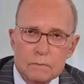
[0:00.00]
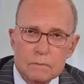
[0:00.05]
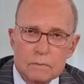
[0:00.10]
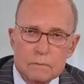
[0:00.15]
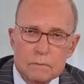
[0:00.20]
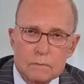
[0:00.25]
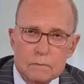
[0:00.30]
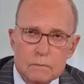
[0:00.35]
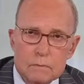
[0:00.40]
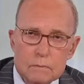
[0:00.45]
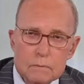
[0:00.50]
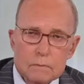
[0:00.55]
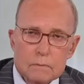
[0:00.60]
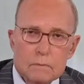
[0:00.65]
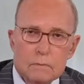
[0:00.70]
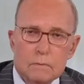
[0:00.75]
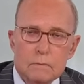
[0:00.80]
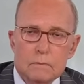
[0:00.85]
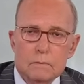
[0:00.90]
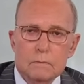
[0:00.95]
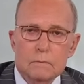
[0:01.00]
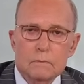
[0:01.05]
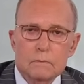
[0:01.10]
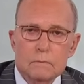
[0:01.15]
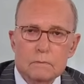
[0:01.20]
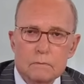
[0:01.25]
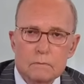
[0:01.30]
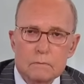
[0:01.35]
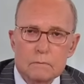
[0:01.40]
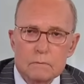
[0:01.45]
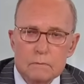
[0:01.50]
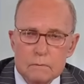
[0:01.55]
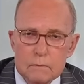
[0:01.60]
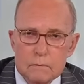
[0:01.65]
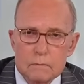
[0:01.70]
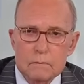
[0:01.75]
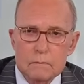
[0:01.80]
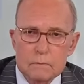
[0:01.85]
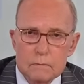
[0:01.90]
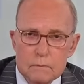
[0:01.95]

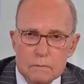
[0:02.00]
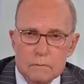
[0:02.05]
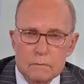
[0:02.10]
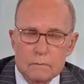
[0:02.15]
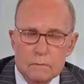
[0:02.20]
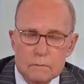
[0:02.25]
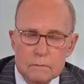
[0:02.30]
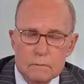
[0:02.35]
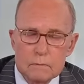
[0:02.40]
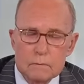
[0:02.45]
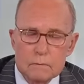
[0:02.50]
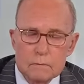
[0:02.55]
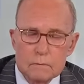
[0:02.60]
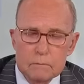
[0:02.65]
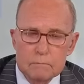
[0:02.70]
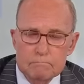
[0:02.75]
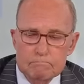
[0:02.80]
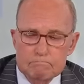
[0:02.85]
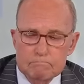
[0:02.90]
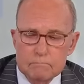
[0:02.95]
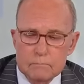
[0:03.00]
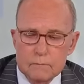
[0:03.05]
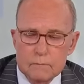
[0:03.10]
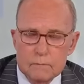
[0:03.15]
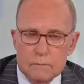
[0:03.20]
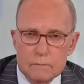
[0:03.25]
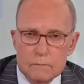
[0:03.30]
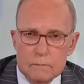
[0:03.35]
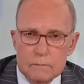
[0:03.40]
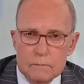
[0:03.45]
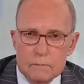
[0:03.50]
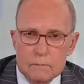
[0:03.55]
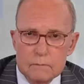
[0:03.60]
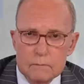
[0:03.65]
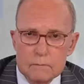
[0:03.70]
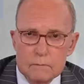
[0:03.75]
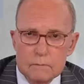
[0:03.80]
The person shown says nothing.